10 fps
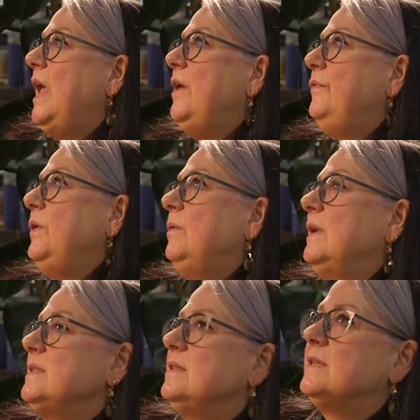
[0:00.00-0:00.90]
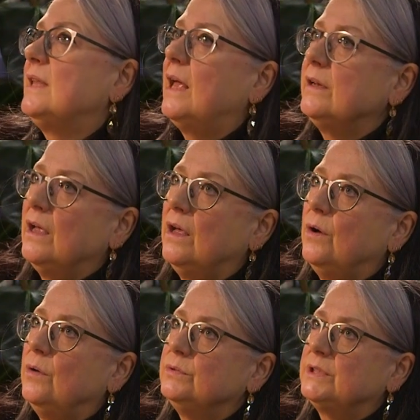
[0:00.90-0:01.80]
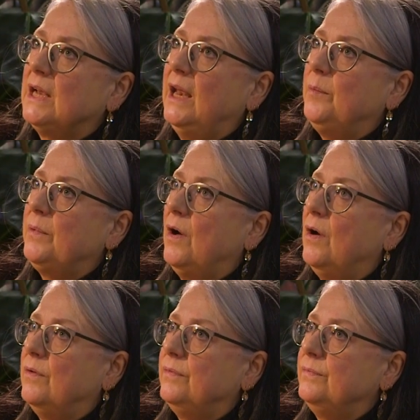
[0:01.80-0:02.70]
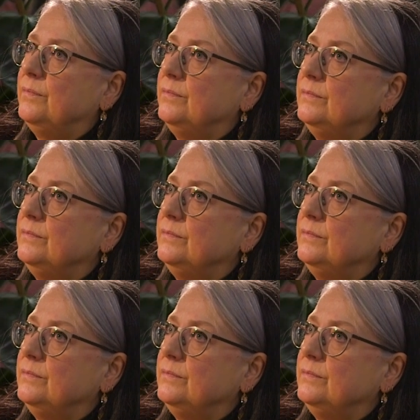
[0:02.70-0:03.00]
If you listen to that old clip of